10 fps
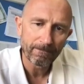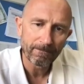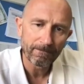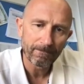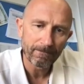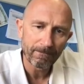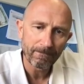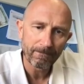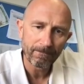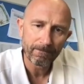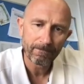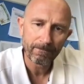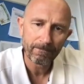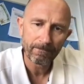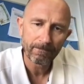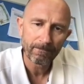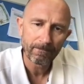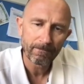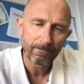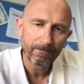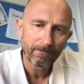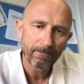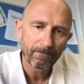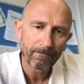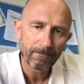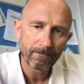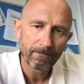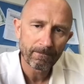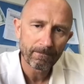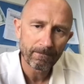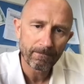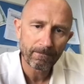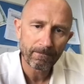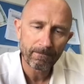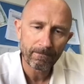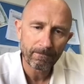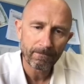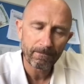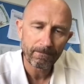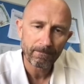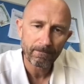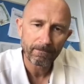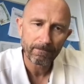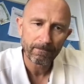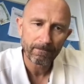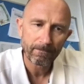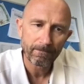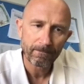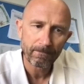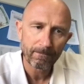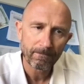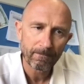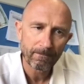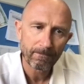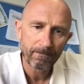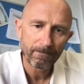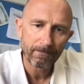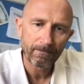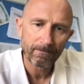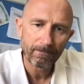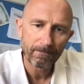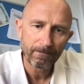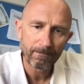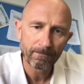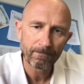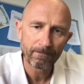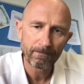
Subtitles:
[no speech]